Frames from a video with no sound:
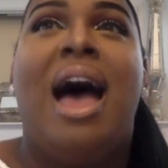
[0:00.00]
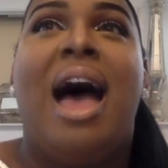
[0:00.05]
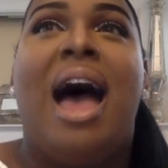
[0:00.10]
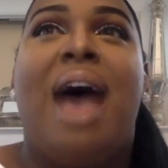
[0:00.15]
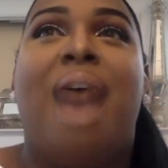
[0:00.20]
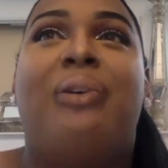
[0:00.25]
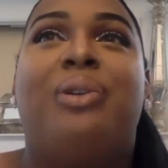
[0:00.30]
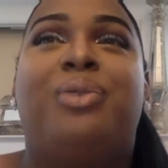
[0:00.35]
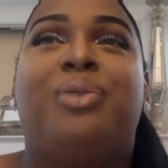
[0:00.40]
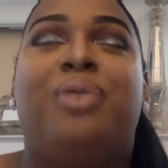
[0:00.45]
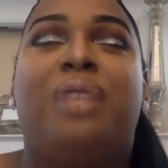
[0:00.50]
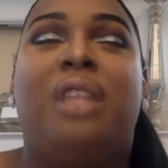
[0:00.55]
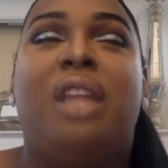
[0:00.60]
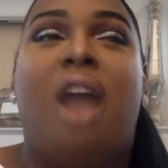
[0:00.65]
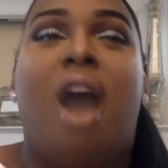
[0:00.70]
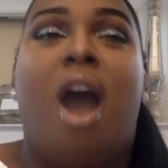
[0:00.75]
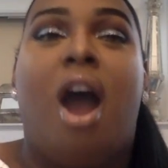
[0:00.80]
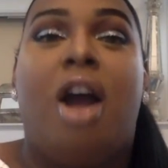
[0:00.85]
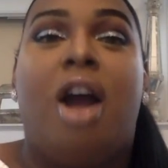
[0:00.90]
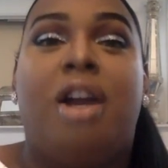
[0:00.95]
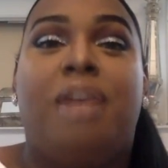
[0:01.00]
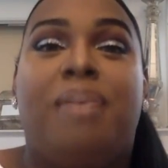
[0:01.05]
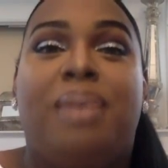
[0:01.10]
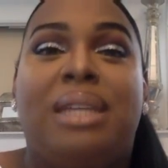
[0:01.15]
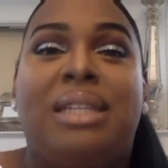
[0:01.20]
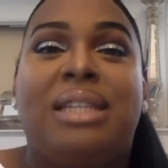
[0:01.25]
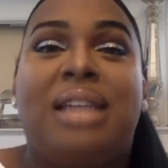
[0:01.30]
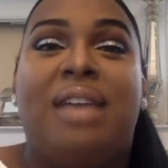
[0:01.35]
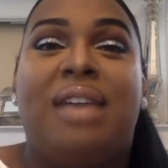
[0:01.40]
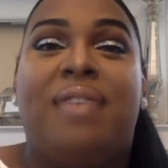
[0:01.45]
I was really hard on
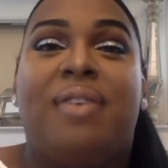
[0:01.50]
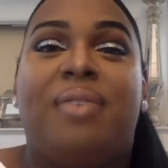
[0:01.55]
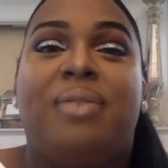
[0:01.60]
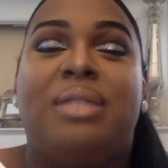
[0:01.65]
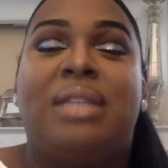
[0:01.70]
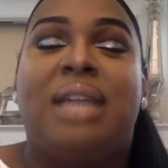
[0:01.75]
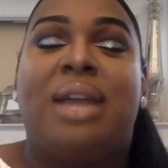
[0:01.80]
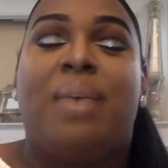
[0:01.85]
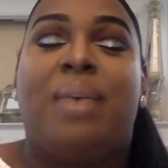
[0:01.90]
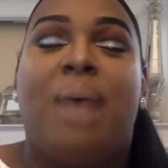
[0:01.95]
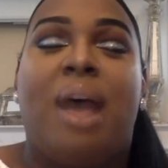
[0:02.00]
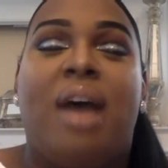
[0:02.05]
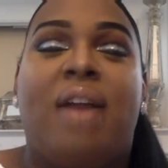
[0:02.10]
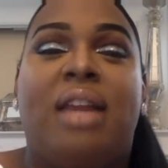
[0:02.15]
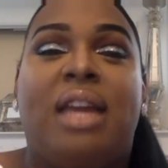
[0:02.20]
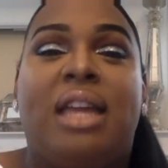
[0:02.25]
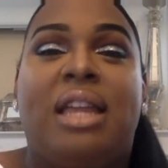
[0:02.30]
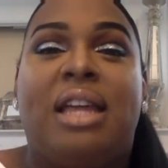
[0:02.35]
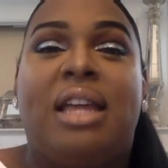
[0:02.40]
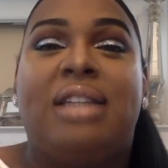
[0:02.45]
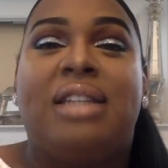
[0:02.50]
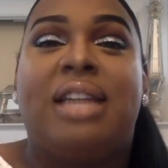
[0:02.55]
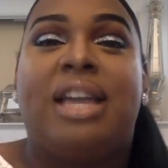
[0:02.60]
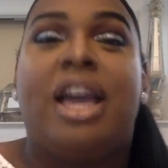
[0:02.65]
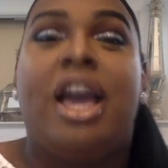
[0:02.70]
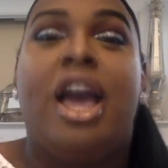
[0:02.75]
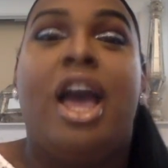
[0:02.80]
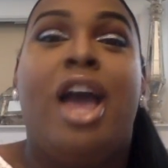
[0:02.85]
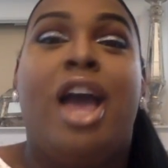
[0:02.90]
myself. I was like, wow, Layla, I was like,